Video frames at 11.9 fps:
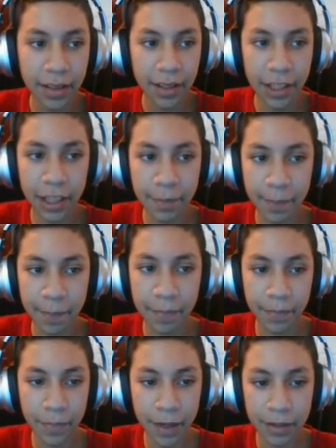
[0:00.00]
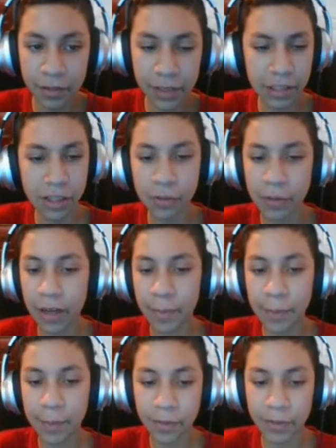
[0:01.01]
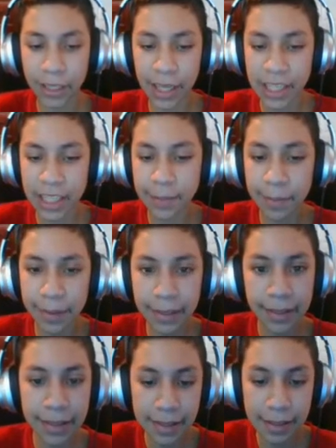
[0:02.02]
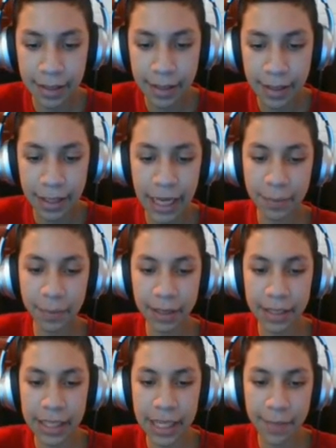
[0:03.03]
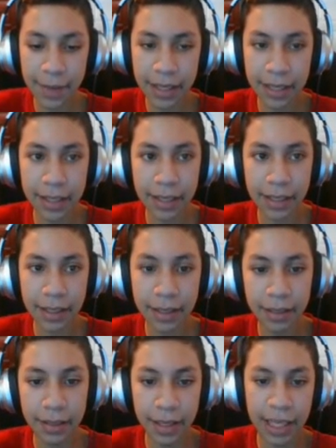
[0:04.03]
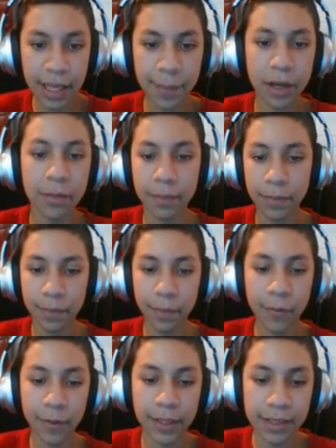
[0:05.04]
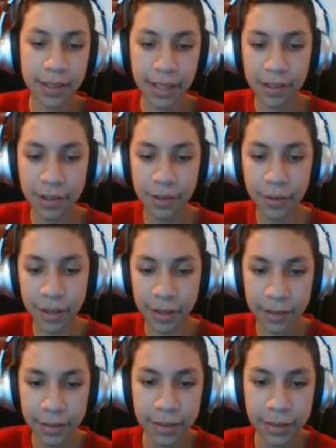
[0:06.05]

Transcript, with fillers: Um, that's just what I remember from the last time I played this. I didn't play this game any uh, any amount before this in the last recording.